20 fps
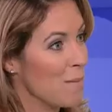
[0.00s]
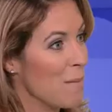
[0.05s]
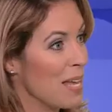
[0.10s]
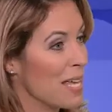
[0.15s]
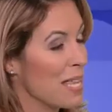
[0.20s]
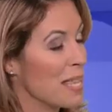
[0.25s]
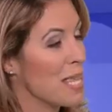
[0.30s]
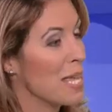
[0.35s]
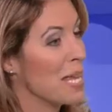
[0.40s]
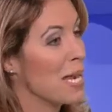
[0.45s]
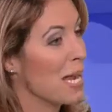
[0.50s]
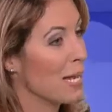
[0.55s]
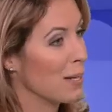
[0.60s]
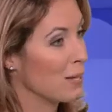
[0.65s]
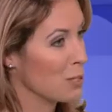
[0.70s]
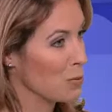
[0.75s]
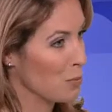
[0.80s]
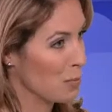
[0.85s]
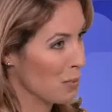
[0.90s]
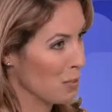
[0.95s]
make the
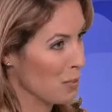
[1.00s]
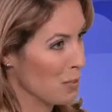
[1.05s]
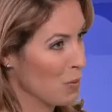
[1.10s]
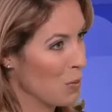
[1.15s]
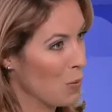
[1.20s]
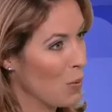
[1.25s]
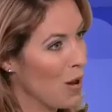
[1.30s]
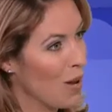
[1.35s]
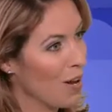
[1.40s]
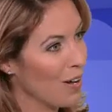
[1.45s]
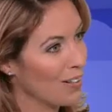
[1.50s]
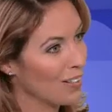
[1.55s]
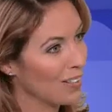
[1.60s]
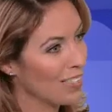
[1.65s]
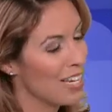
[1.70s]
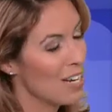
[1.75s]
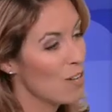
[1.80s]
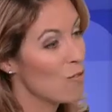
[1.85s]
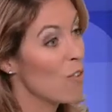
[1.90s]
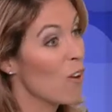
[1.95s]
announcement to the
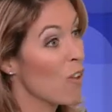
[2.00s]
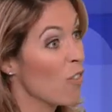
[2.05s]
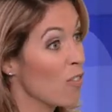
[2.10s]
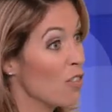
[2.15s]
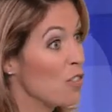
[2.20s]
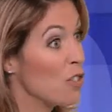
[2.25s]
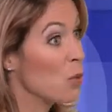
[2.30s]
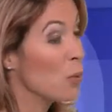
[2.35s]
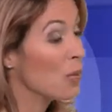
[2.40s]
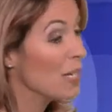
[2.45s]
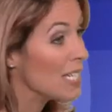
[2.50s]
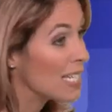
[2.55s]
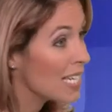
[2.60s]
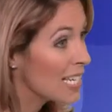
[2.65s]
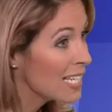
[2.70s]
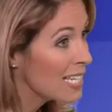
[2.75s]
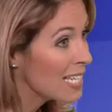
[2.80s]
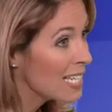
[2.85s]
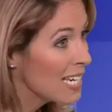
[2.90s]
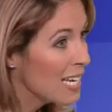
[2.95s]
world rather than tweet
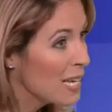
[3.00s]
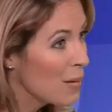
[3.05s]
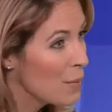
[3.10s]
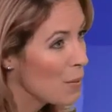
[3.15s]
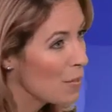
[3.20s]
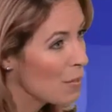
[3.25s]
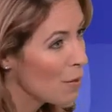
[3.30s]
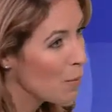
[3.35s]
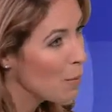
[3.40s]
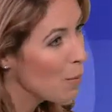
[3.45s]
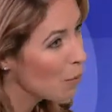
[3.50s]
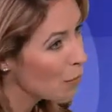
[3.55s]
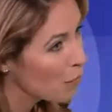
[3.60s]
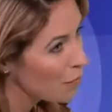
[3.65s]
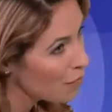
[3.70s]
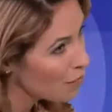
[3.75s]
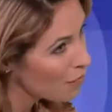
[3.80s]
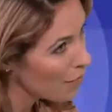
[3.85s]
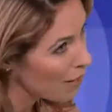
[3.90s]
it. But they're a modern